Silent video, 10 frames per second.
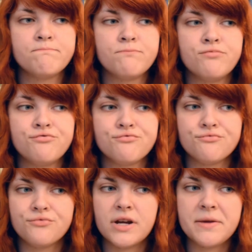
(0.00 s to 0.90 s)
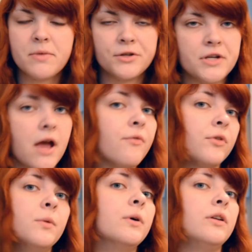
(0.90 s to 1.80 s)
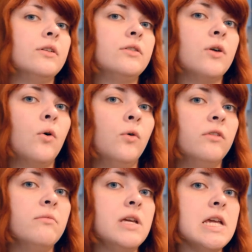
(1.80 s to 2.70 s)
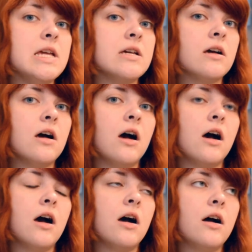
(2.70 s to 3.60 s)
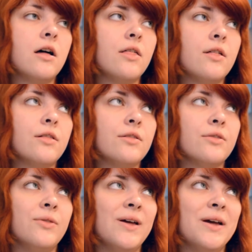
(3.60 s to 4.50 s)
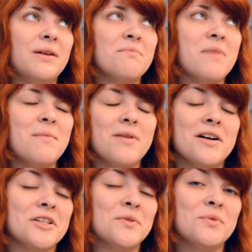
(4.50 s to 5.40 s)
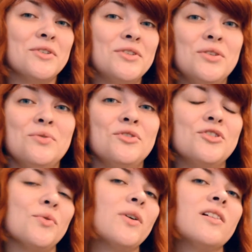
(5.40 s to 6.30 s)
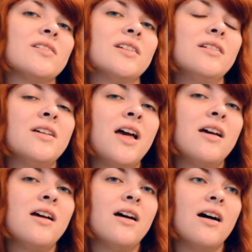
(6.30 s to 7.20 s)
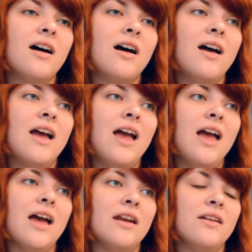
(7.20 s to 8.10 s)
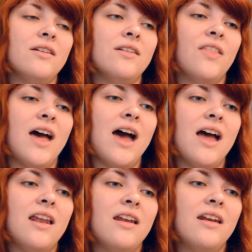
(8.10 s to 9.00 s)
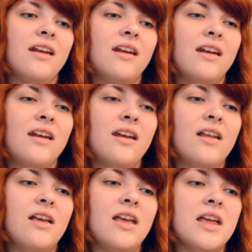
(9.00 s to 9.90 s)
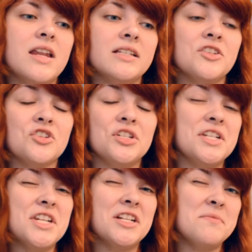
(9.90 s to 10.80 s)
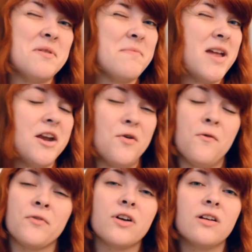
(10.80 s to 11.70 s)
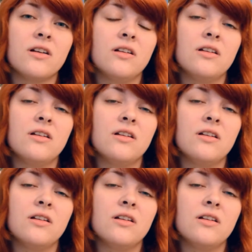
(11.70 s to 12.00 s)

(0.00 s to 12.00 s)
Pretty much everyone told me that my bodice was too short and that it essentially needed to be made over.